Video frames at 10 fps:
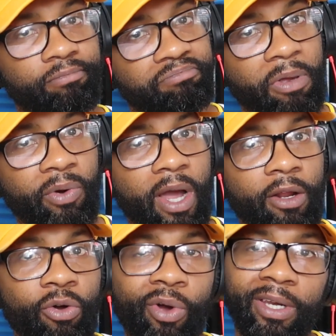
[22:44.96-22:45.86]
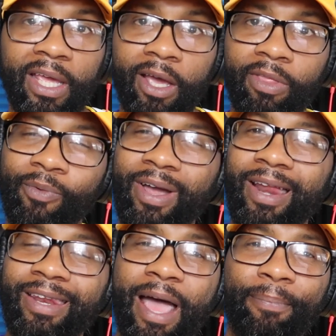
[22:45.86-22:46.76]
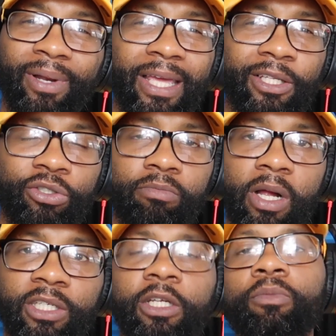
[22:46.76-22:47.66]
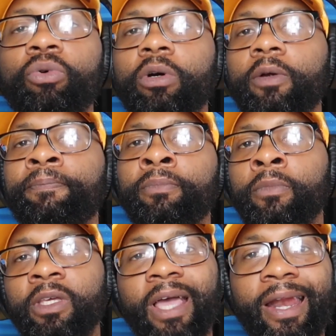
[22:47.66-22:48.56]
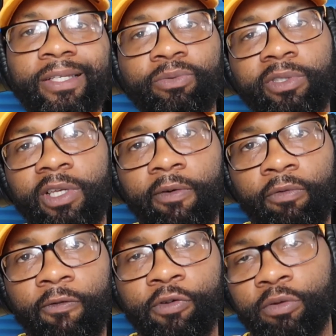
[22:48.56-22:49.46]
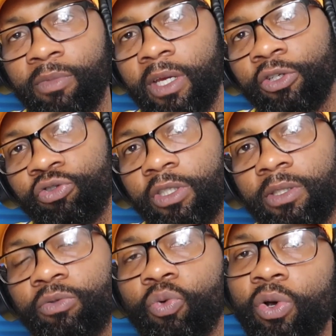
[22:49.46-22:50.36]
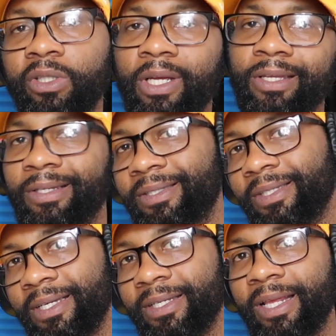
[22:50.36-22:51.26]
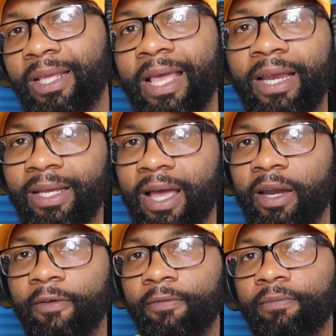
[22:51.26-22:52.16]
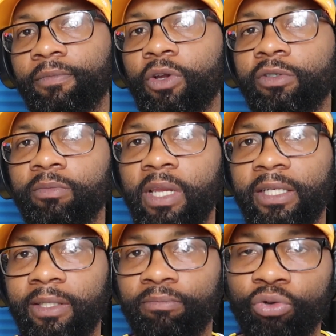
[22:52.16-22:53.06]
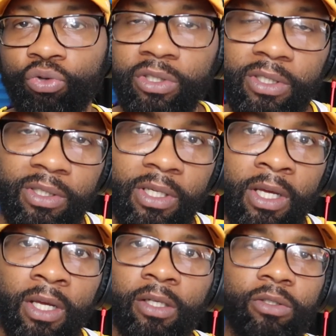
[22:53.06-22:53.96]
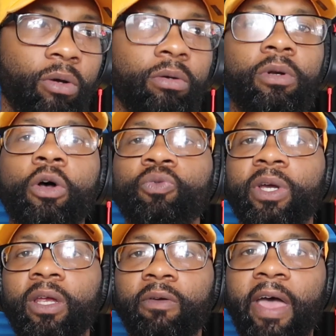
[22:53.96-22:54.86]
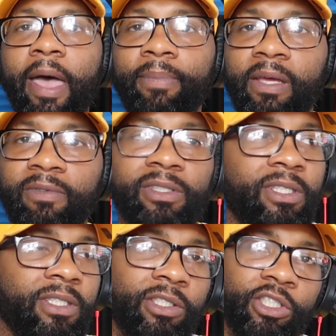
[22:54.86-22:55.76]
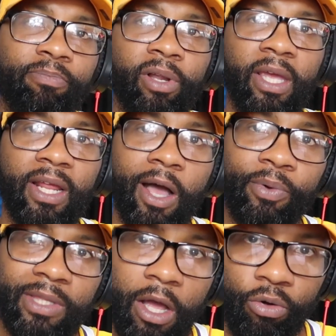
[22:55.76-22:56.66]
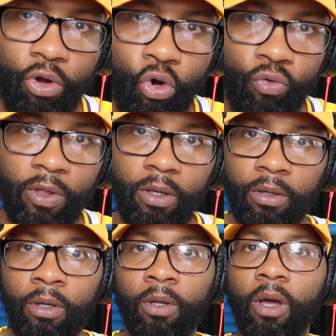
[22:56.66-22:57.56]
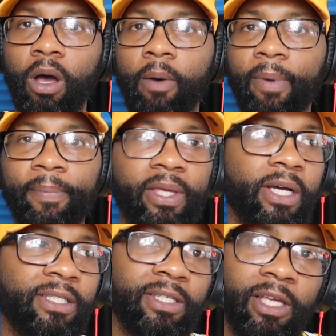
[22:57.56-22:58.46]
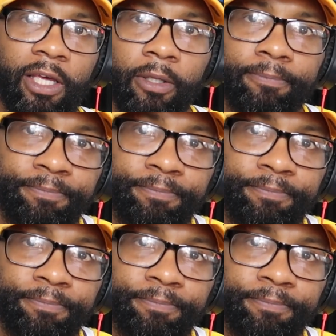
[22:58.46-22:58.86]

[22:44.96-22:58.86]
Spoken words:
they were kind of going down. They were kind of not playing too much anymore. Giannis was suffering for some injuries towards the end of the season that he had to kind of, you know, some nicks and bruises. So who knows what could have happened if the season just played out without COVID. But because it did,